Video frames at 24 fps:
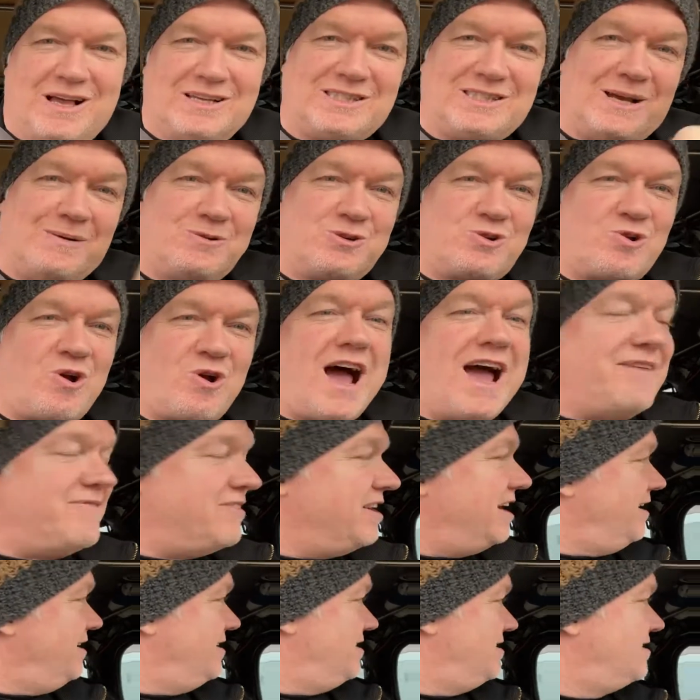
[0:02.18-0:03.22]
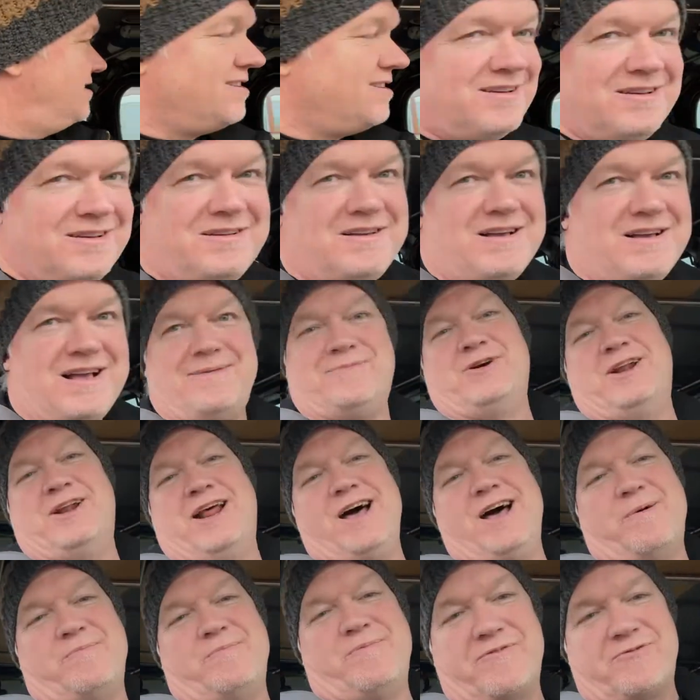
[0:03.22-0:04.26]
I'm driving. I'm going to
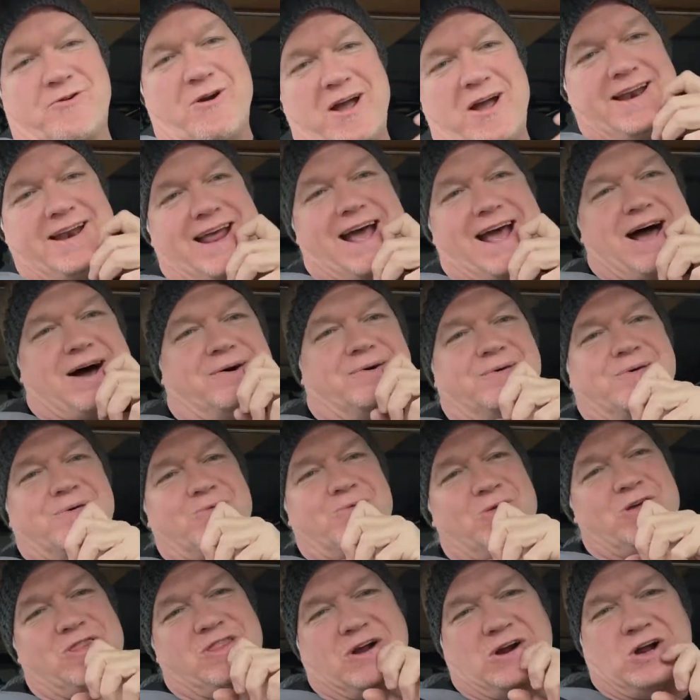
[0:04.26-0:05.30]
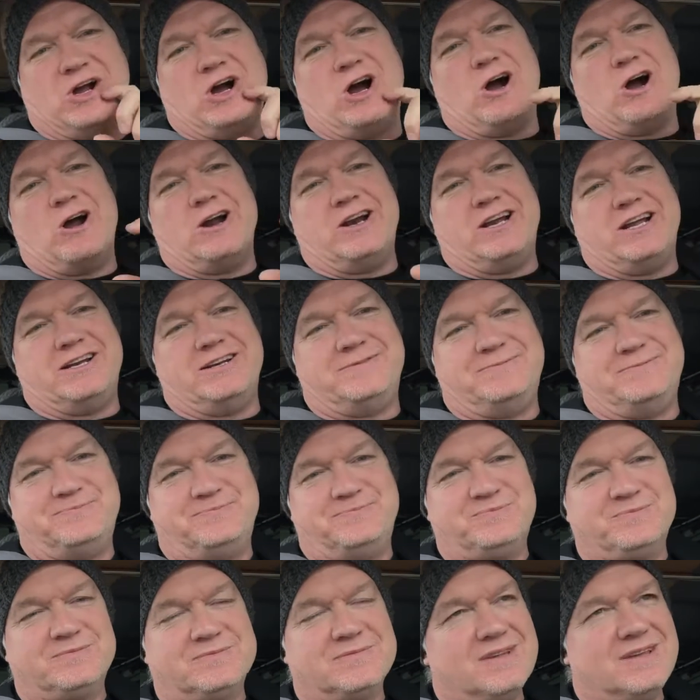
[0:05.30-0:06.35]
help a friend out with their
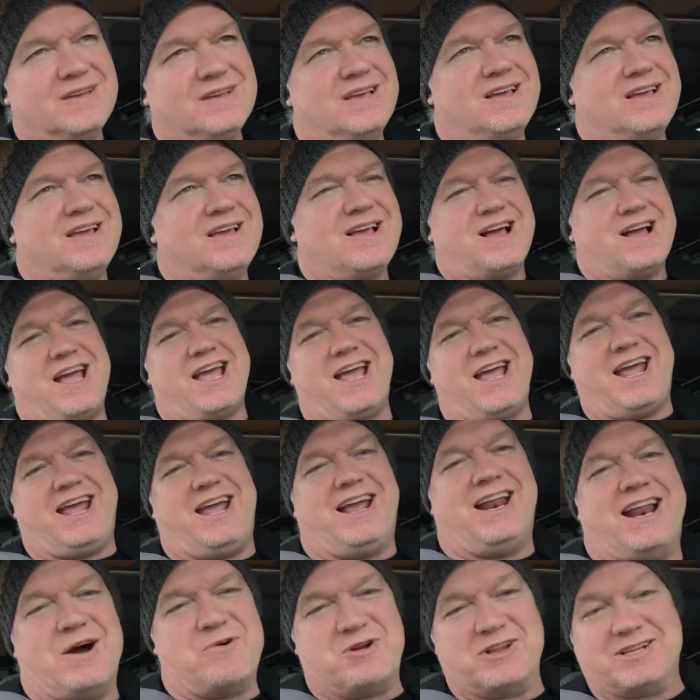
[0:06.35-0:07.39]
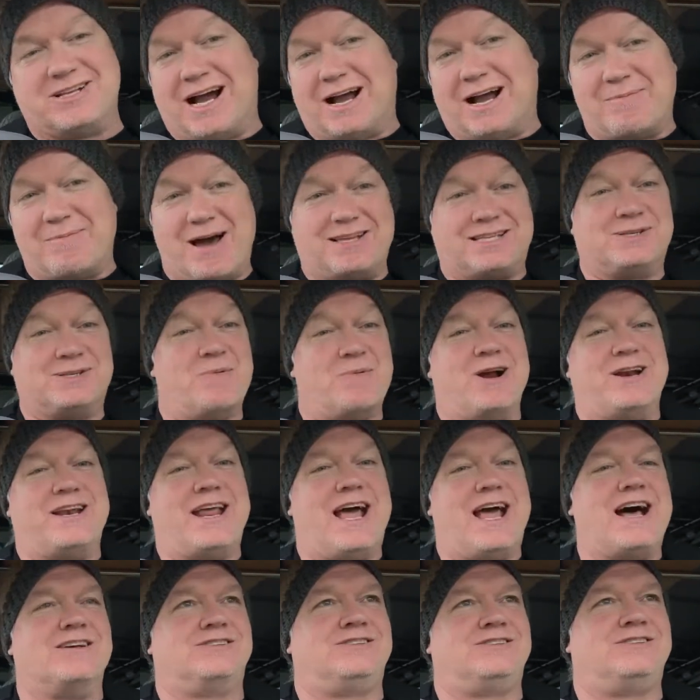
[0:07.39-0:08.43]
garden, and I want to talk about
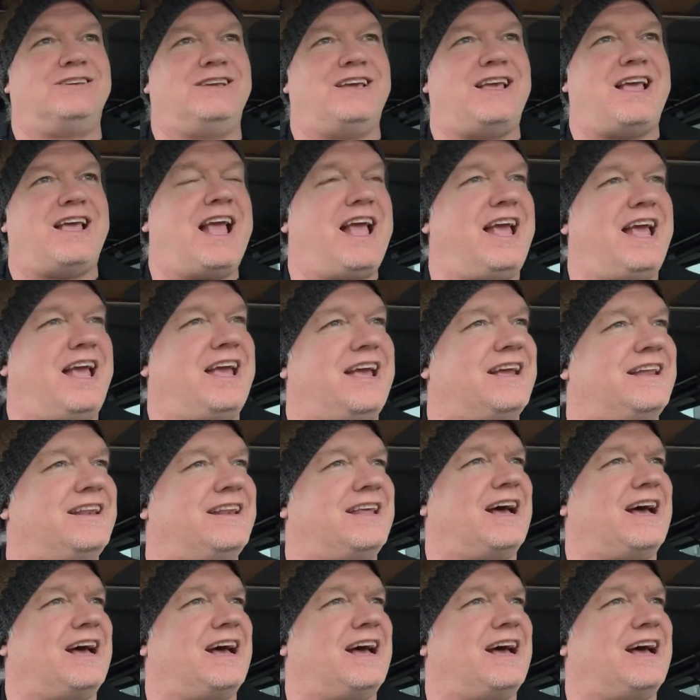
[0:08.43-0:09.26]
SmartDAOs. And